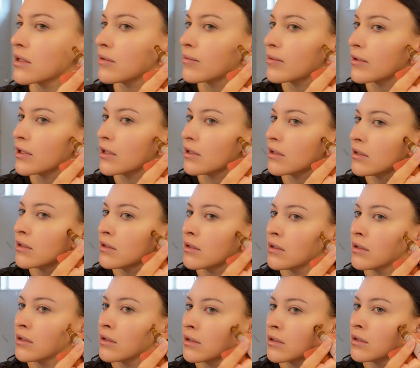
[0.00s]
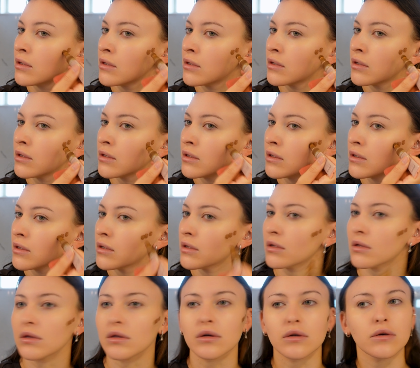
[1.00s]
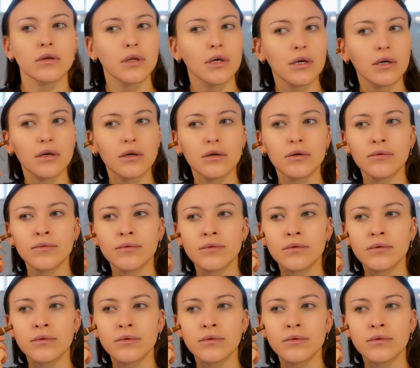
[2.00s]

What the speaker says: gonna put a little there,